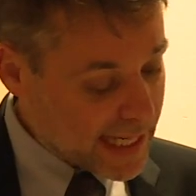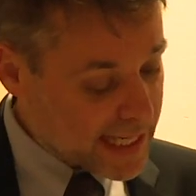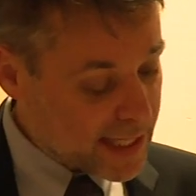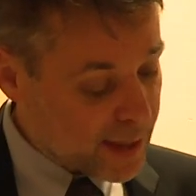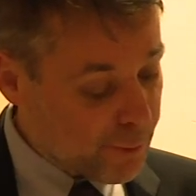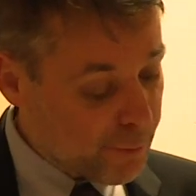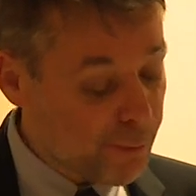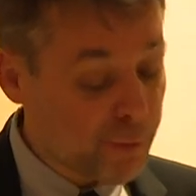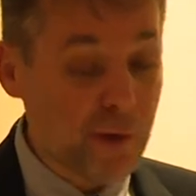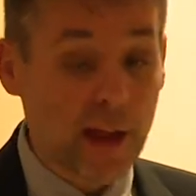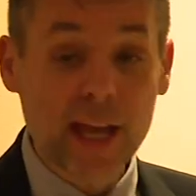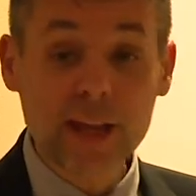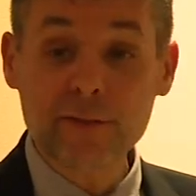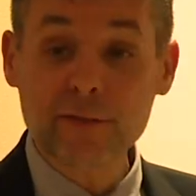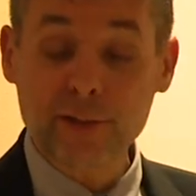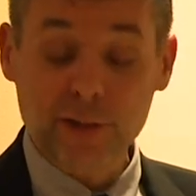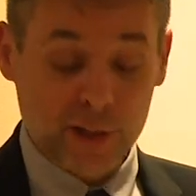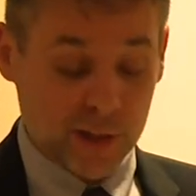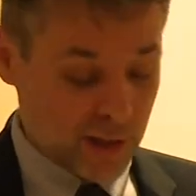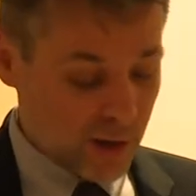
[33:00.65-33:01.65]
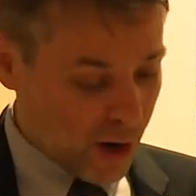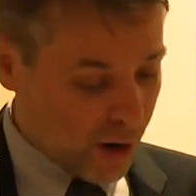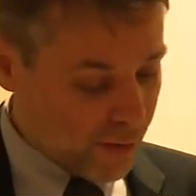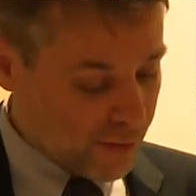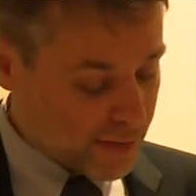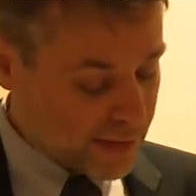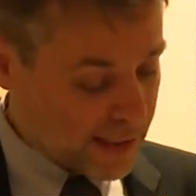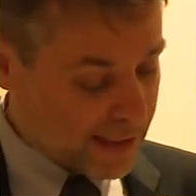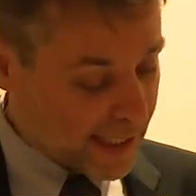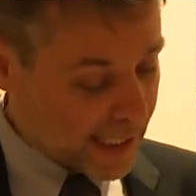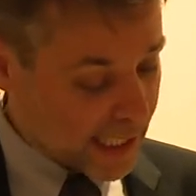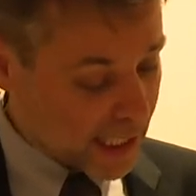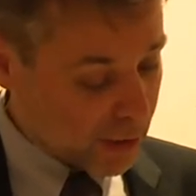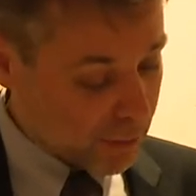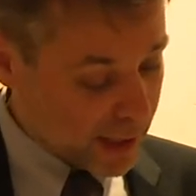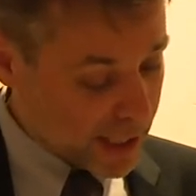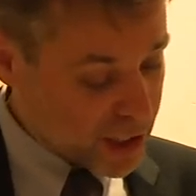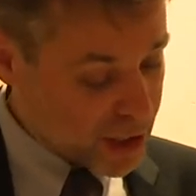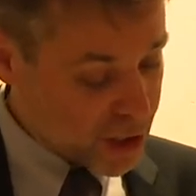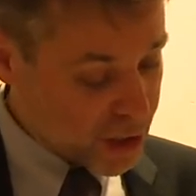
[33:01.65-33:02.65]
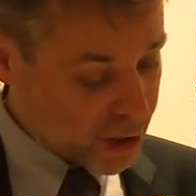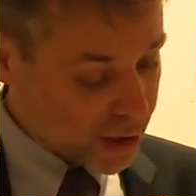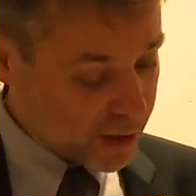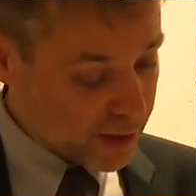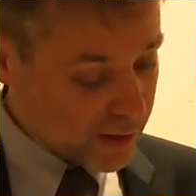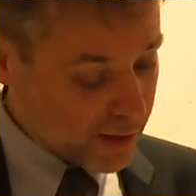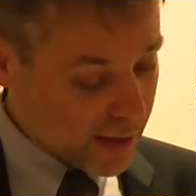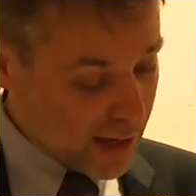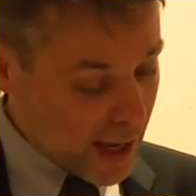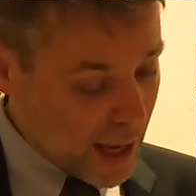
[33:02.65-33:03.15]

is in favor of the declaration,